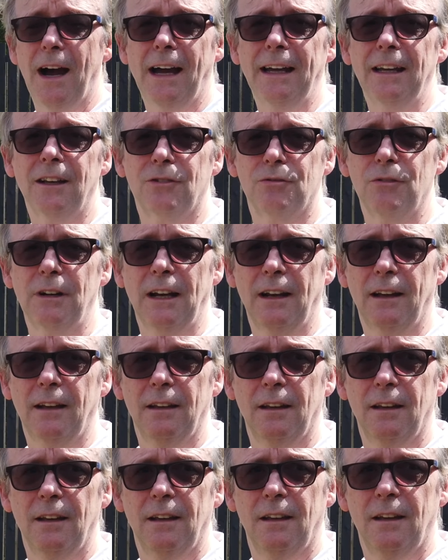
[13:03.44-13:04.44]
hikes, really,
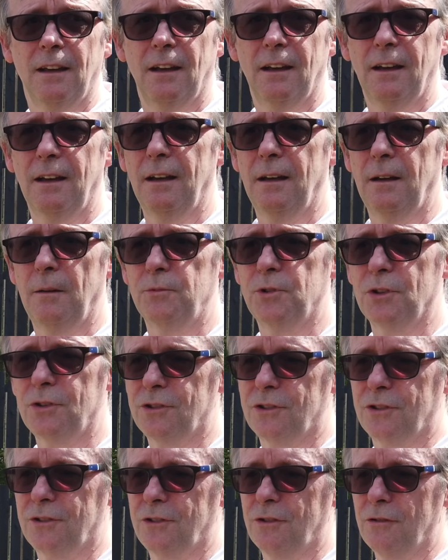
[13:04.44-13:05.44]

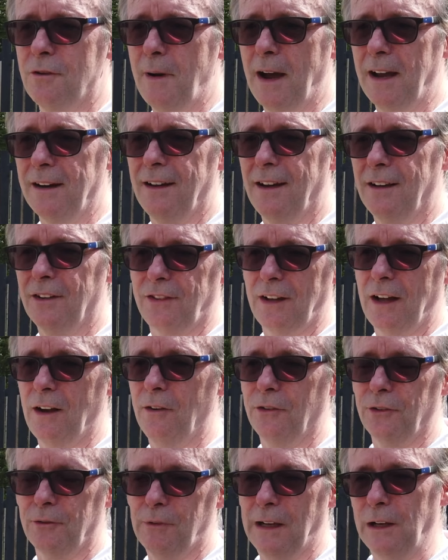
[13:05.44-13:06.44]
just to remind
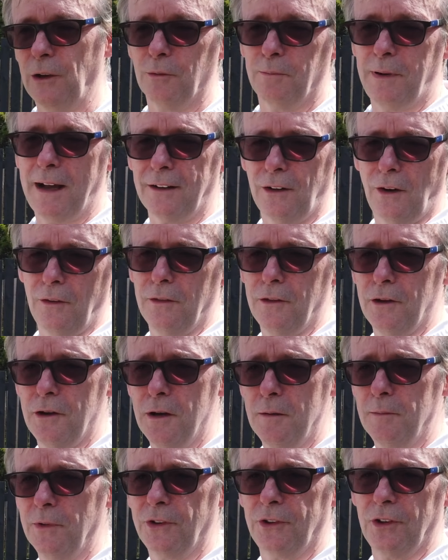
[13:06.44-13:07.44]
ourselves, and we look back on
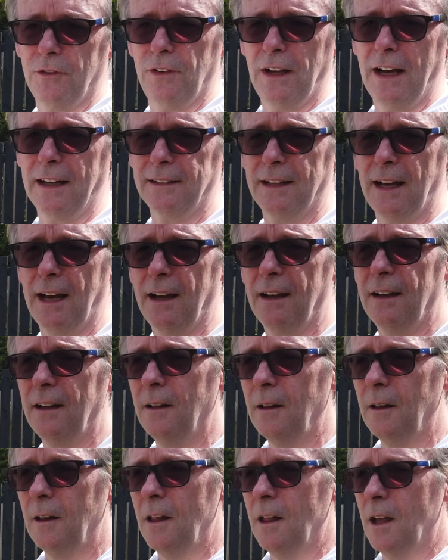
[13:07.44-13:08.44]
them and stuff like that,
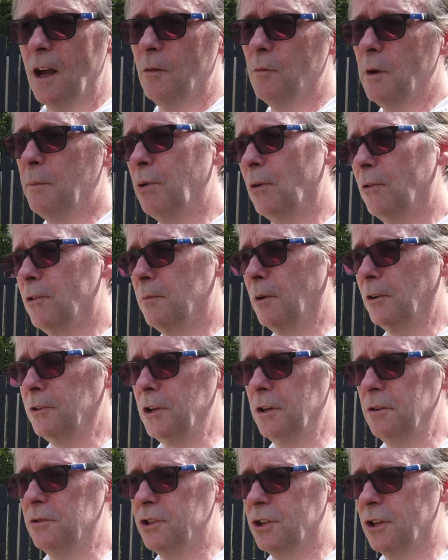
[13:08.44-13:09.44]
and we put them on
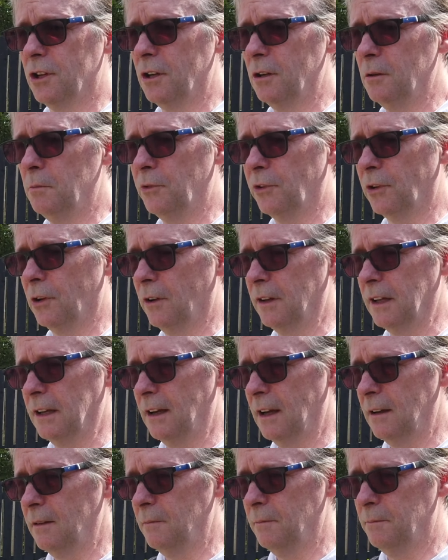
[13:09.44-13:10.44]
YouTube so
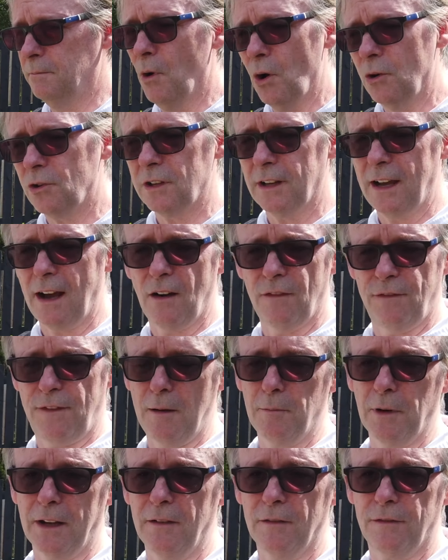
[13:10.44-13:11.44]
that mostly our
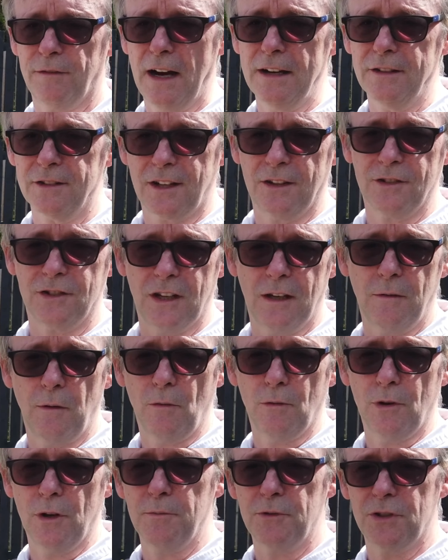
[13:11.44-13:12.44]
family and friends can see
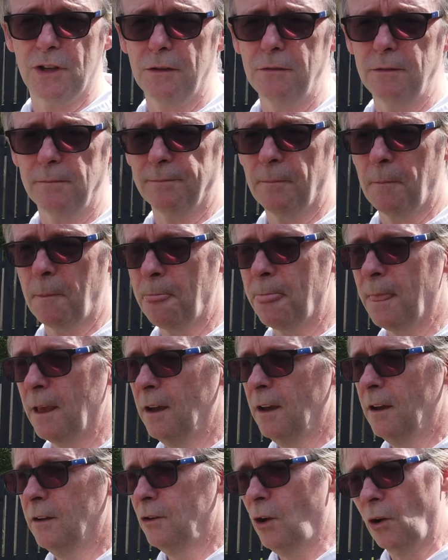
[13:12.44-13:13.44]
what we're up to.
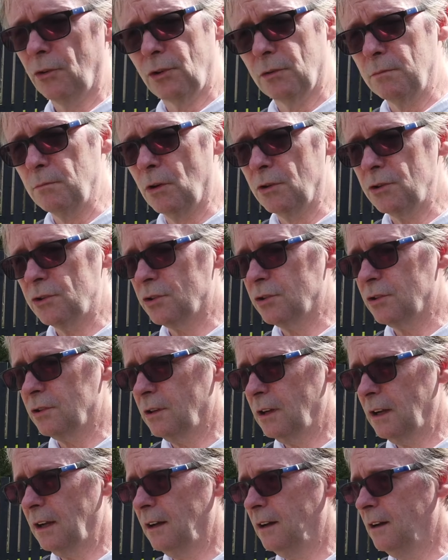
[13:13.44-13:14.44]
Not done much
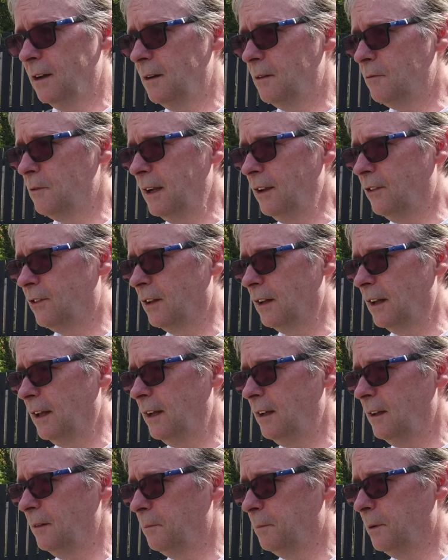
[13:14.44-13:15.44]

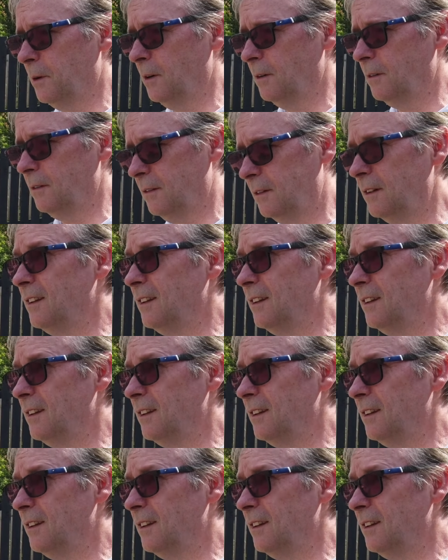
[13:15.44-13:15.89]
recently, but